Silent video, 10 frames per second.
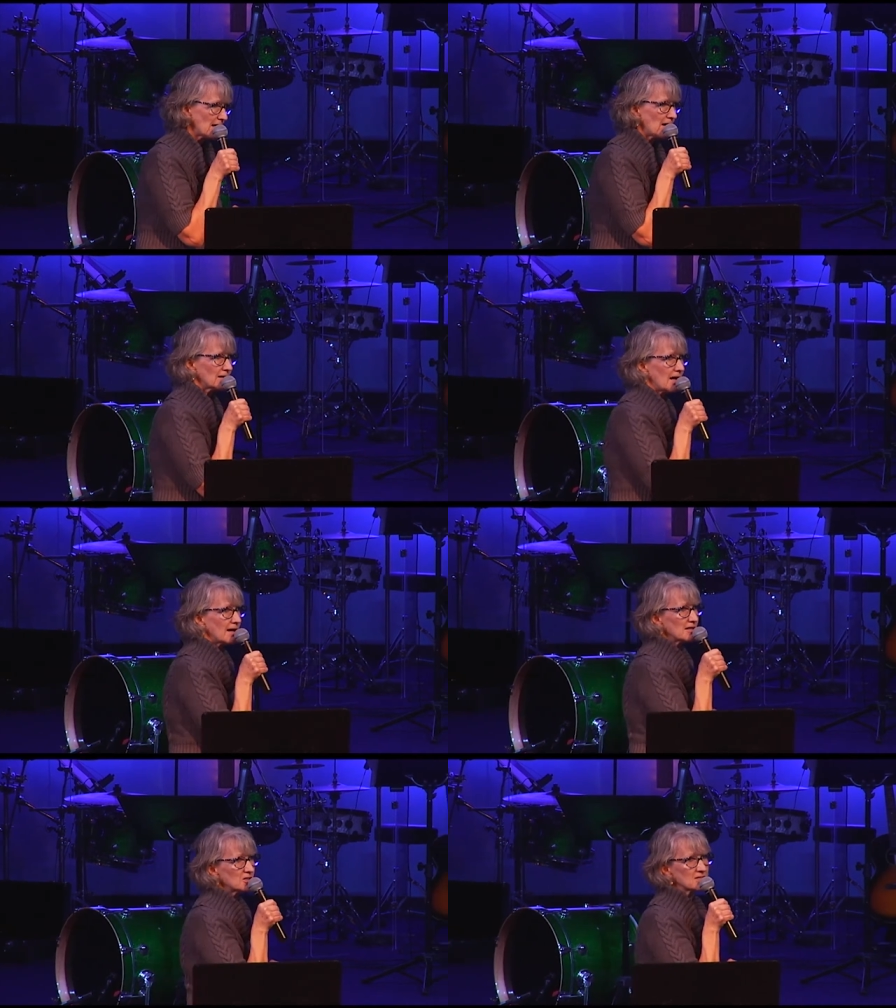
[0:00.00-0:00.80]

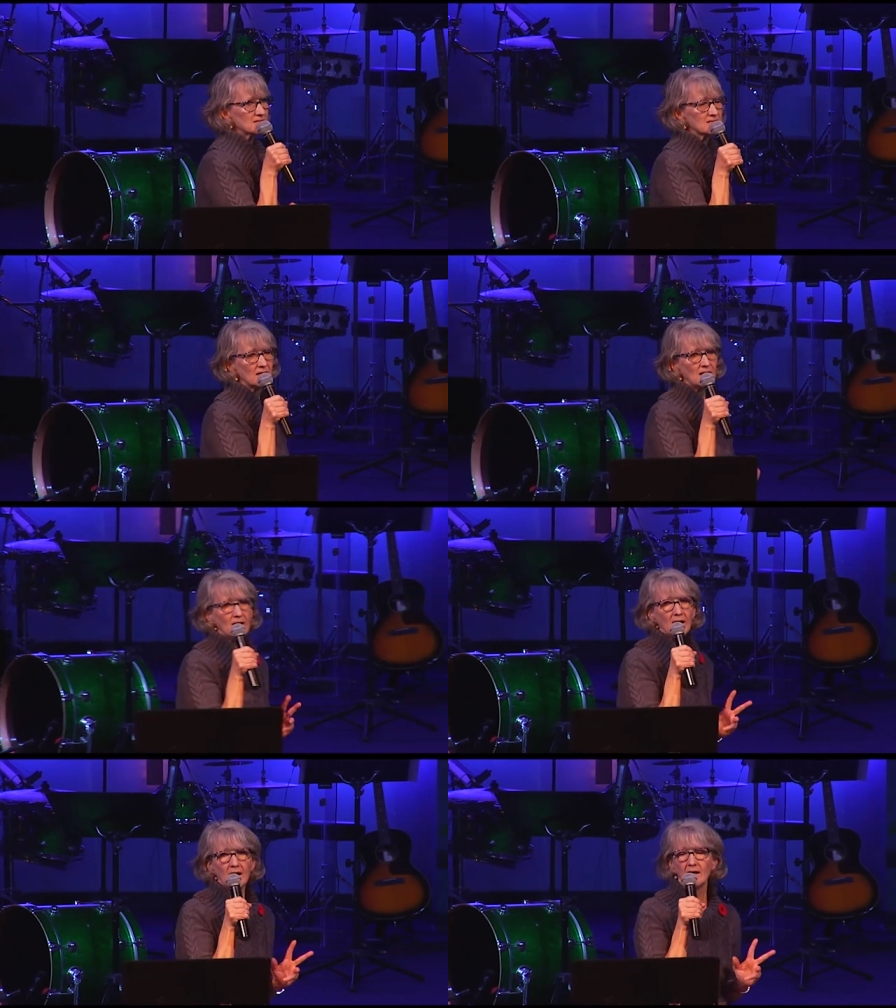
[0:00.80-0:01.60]
Calcutta just
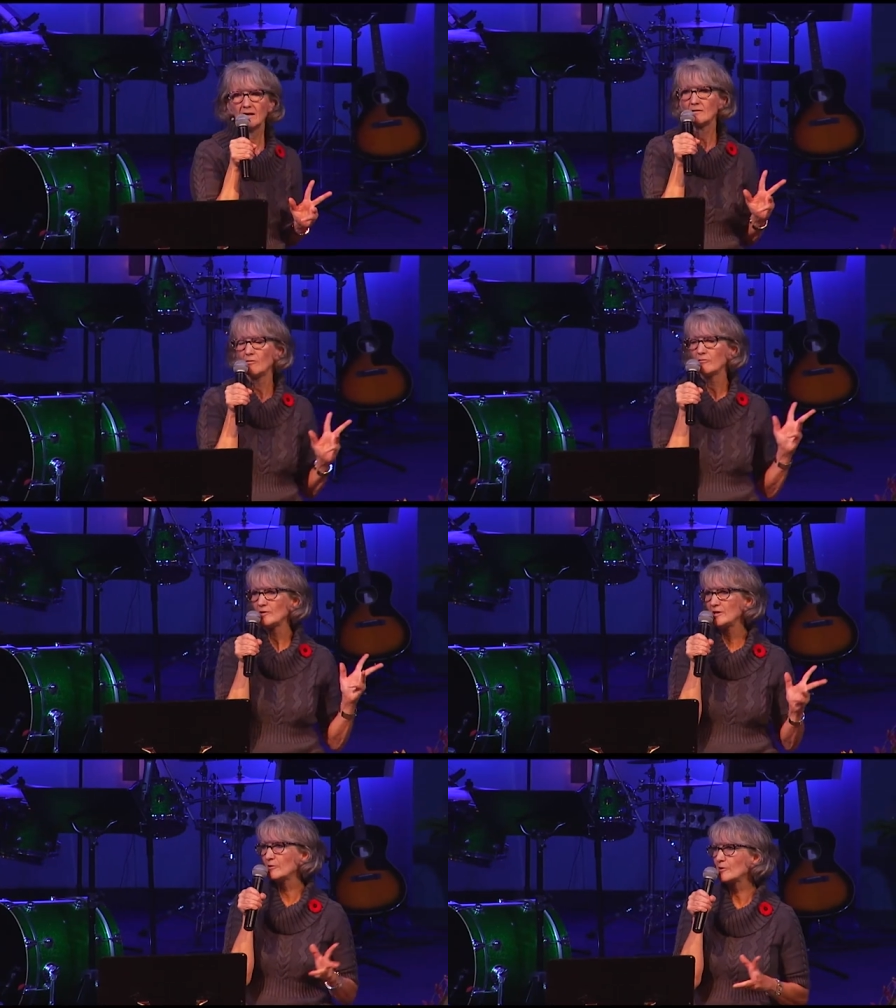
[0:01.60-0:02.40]
over
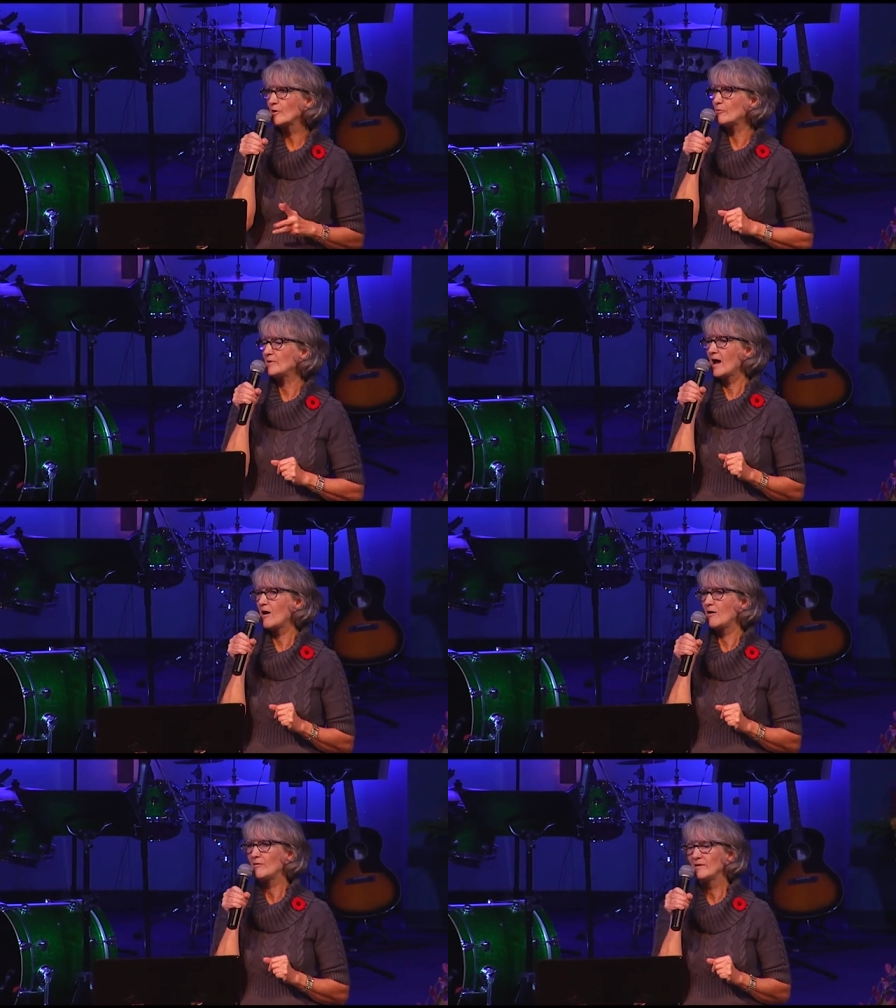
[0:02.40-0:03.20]
a year ago
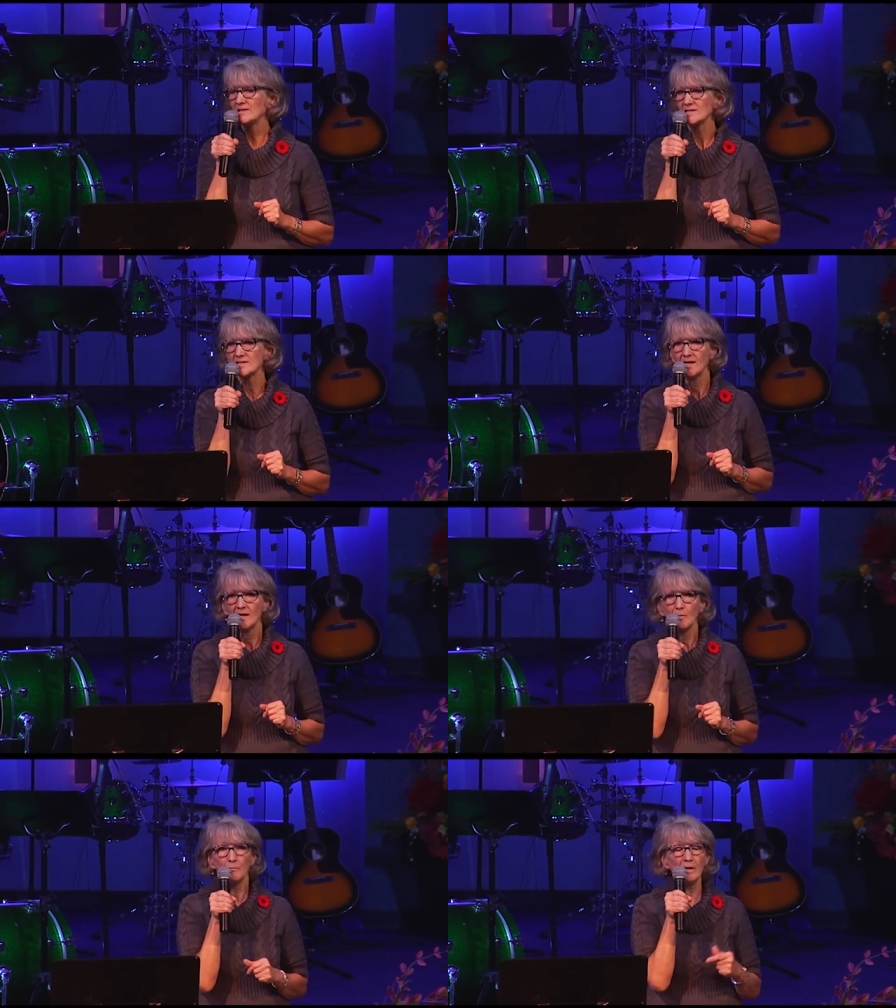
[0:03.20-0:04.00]
now, and
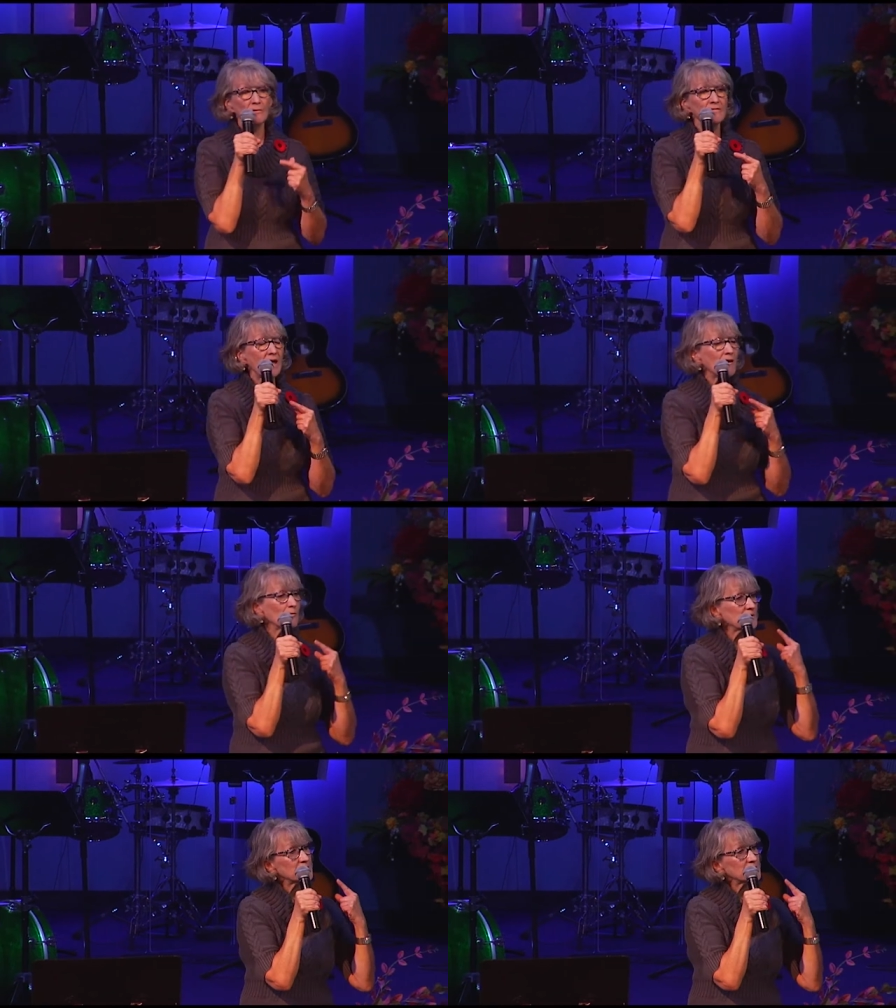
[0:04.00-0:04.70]
we were there and we